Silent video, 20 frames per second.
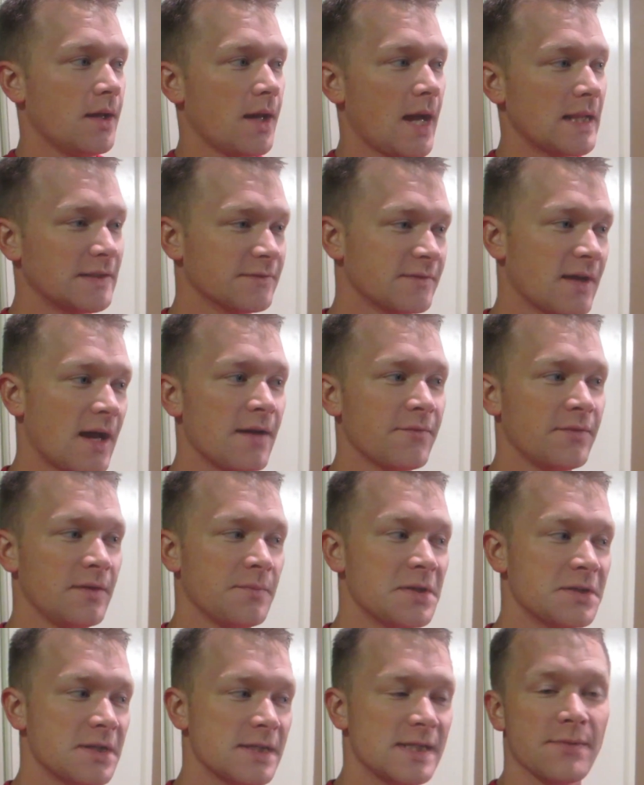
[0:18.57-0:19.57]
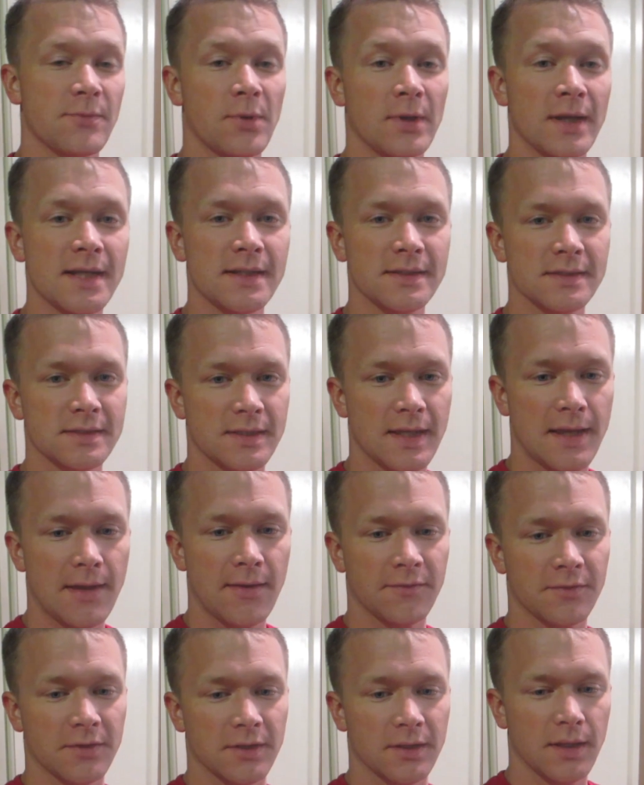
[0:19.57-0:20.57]
I love coffee as much as anyone else.
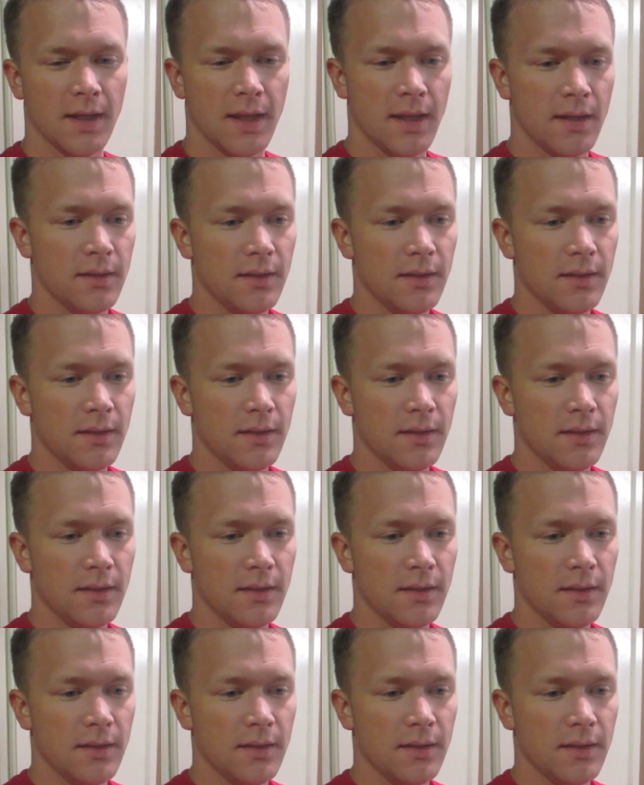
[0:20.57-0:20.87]
However,